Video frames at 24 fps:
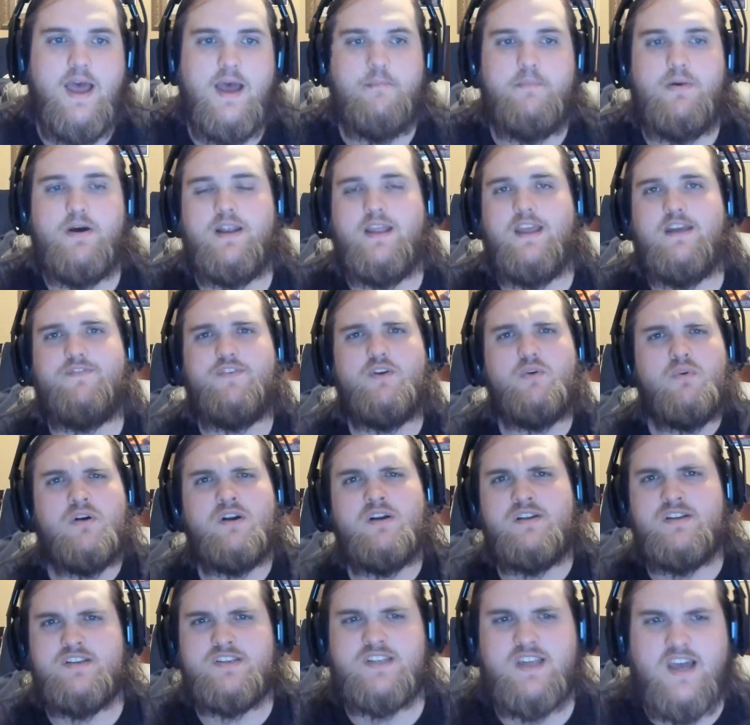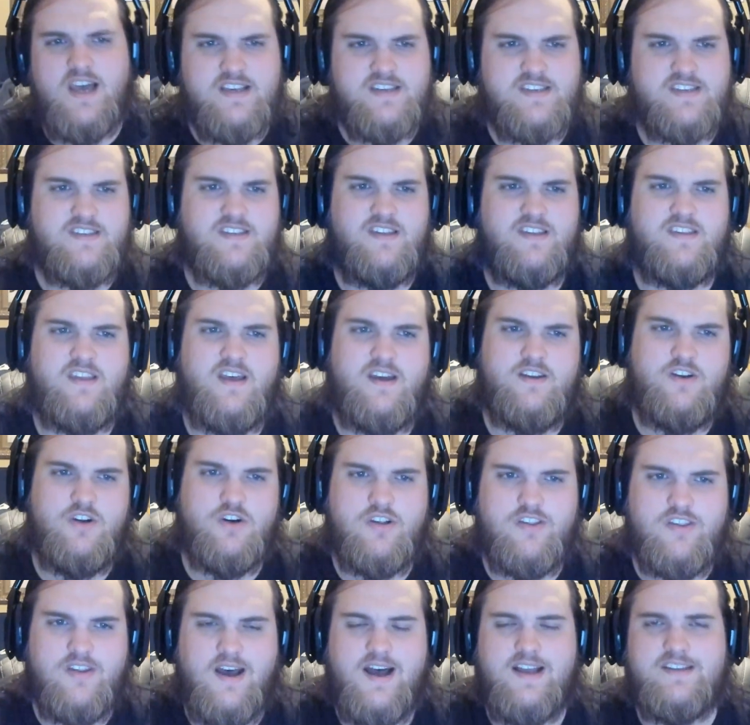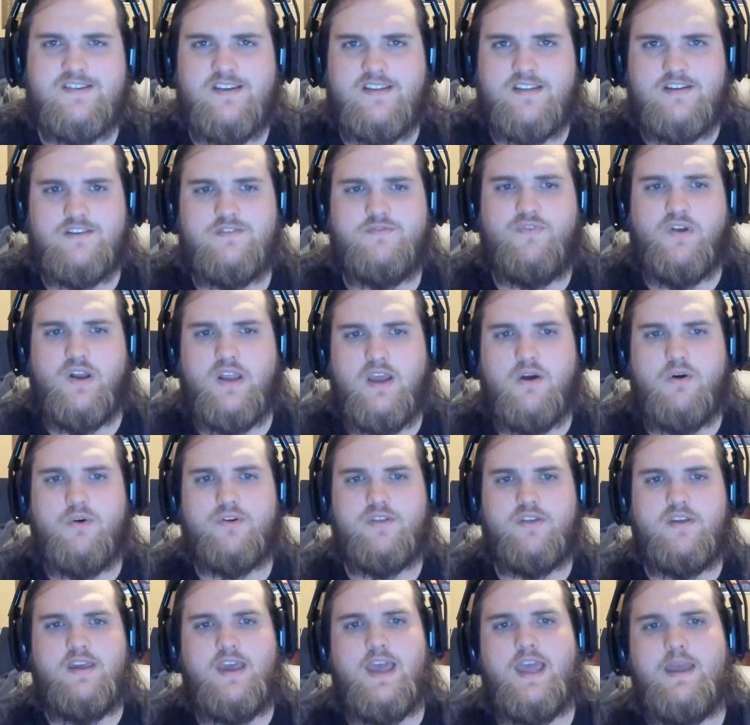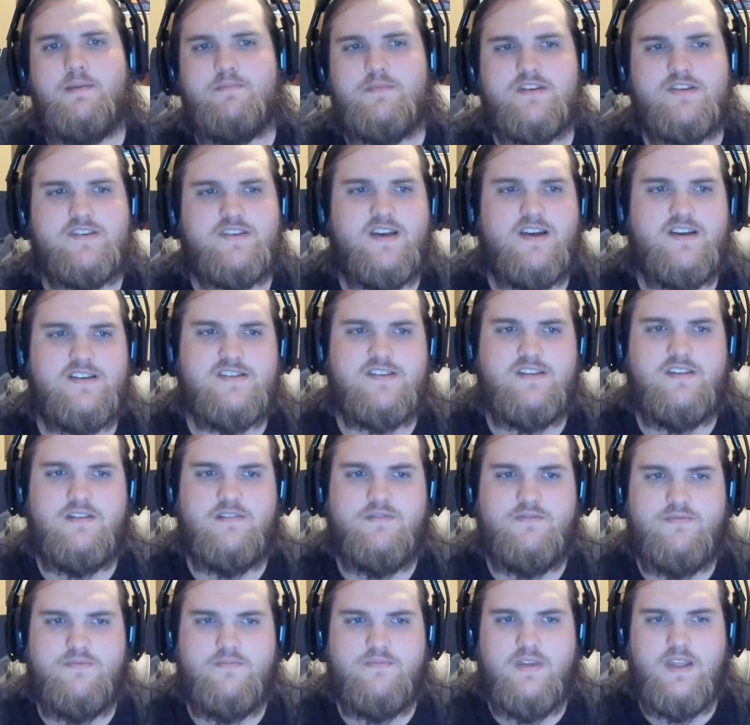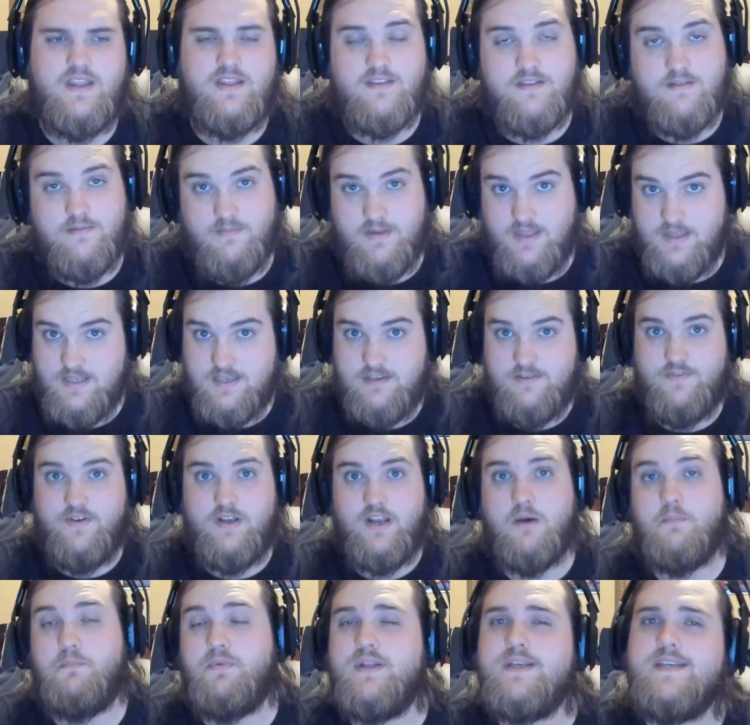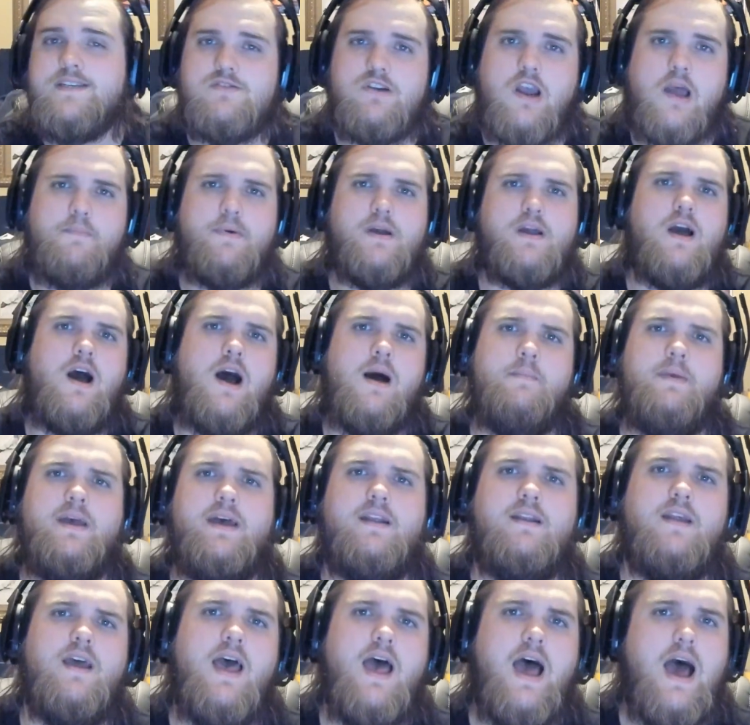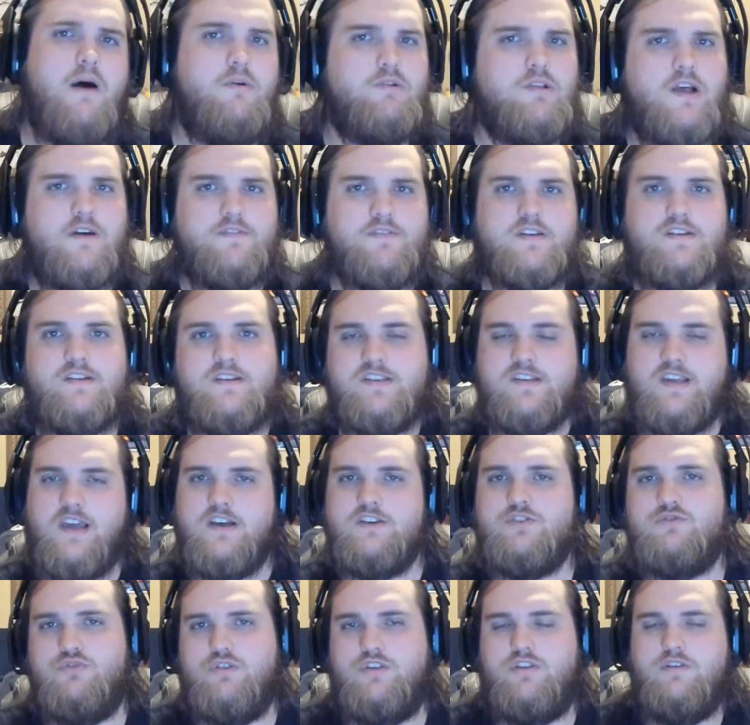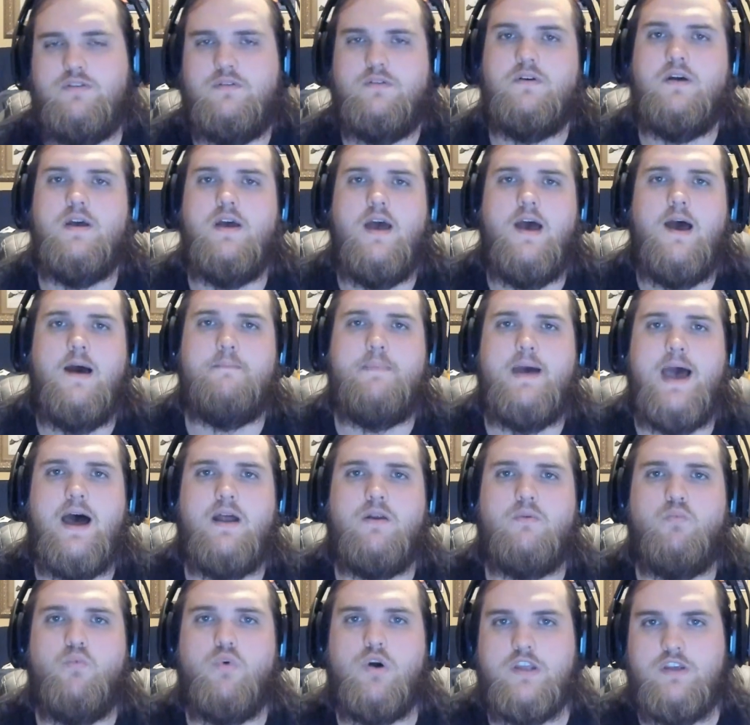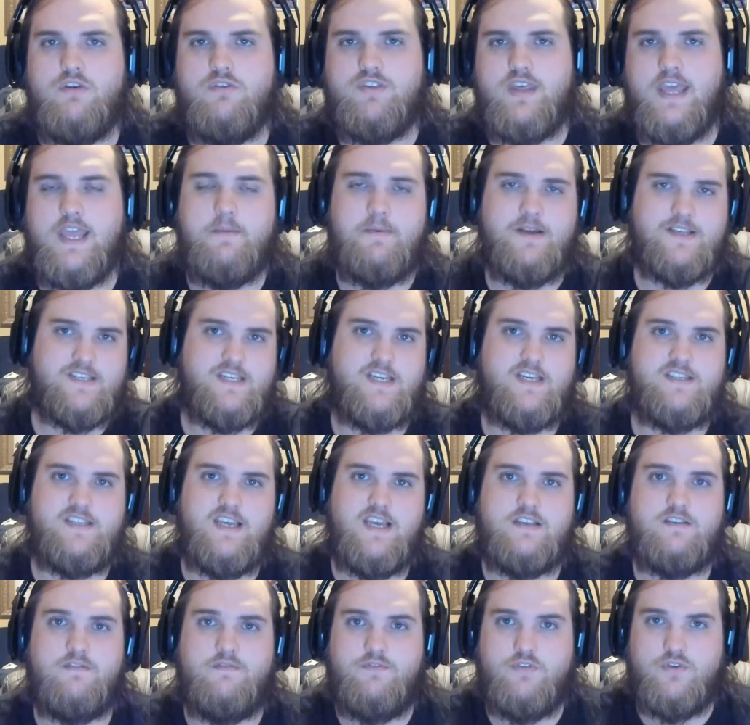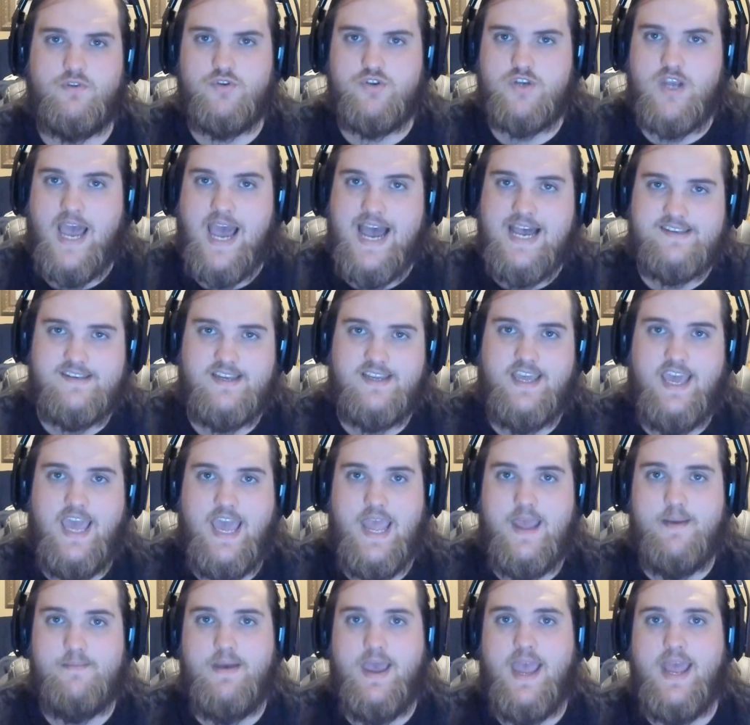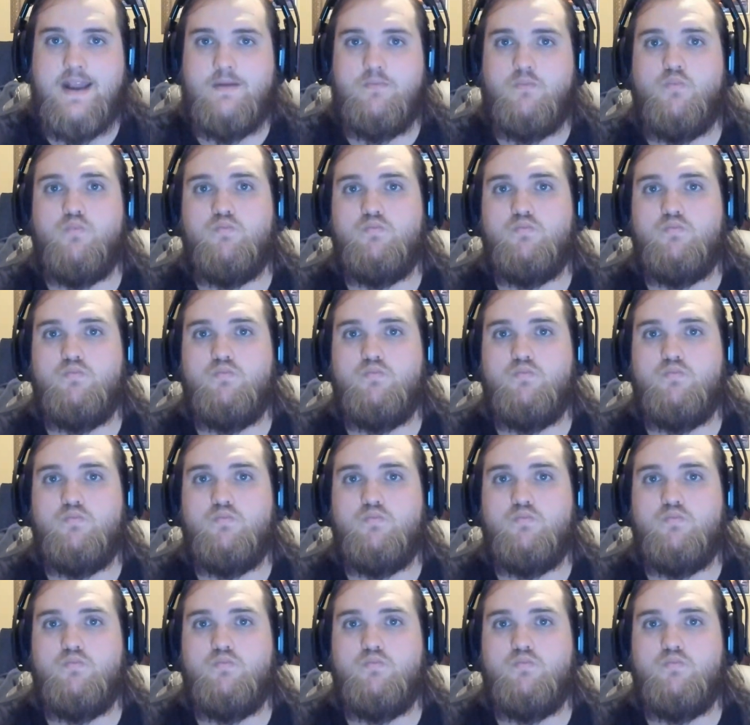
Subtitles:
But if you want to discuss your thoughts on this video or the game discussed in this video, please drop a comment. I would love to discuss with you about what you think about 6 Days in Fallujah as a game and